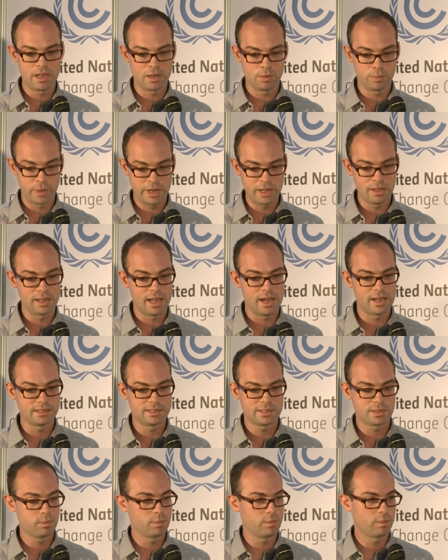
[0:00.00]

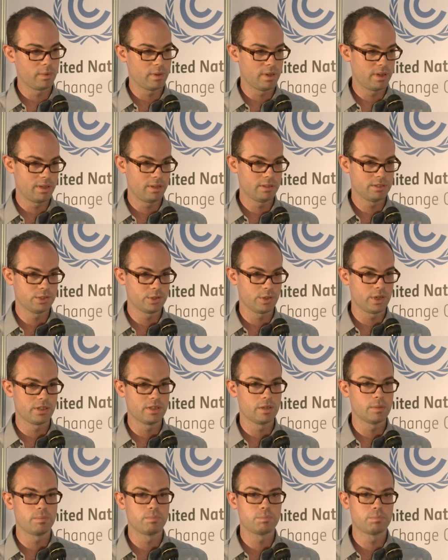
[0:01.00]
realized during
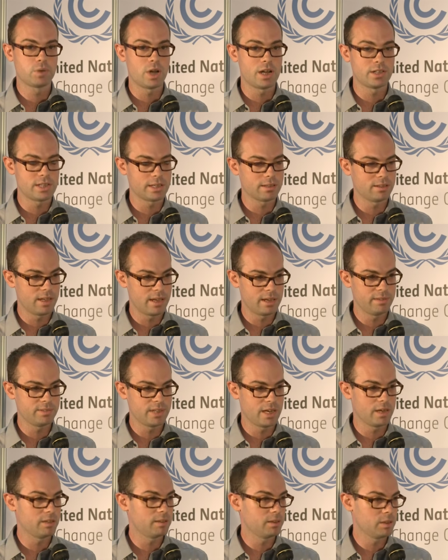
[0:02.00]
the project
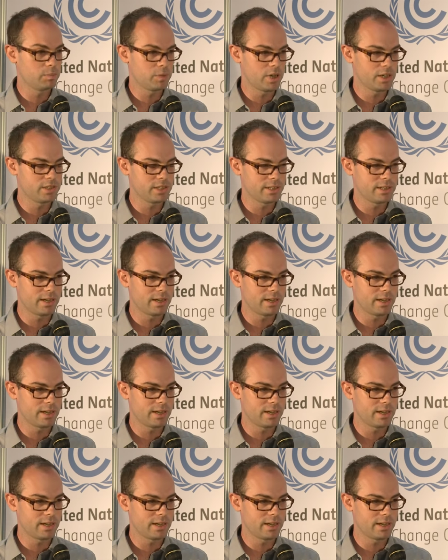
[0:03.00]
lifetime and the project